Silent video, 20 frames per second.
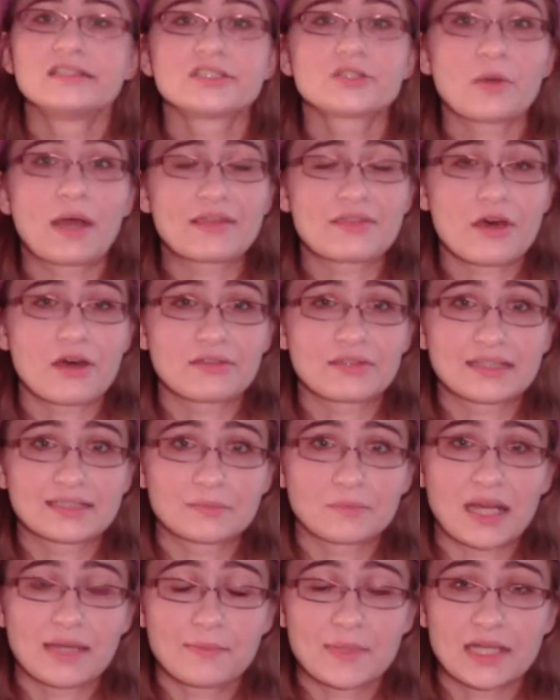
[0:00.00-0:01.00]
So I thought
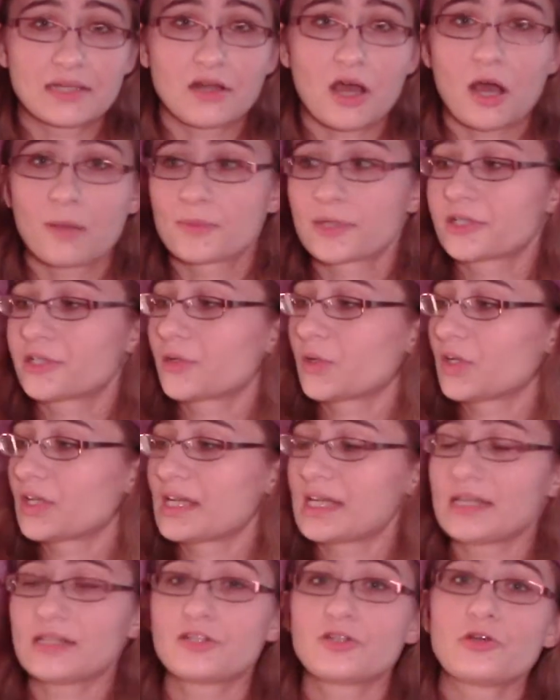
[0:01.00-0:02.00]
this might be an
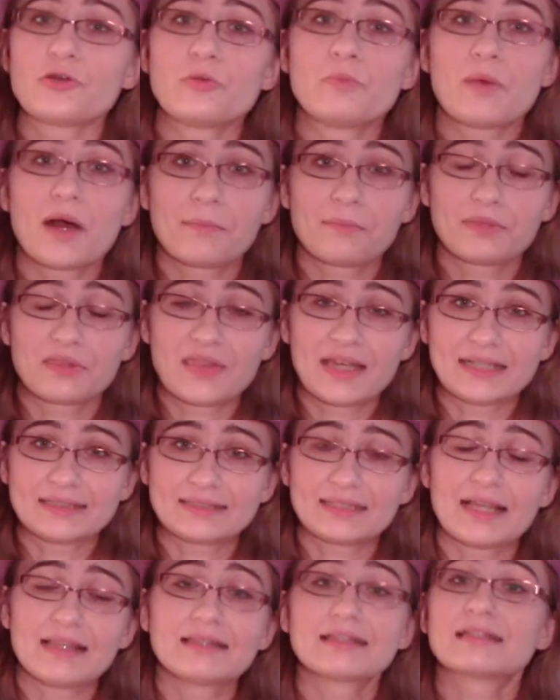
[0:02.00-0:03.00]
opportunity to bump
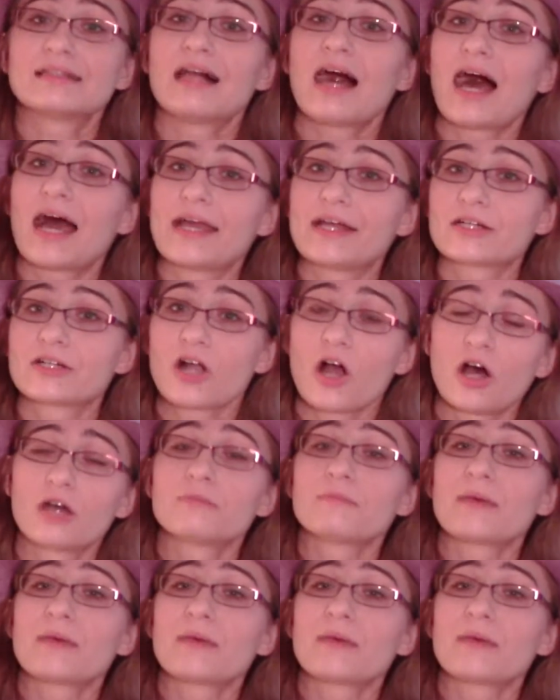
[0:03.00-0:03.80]
this a little higher on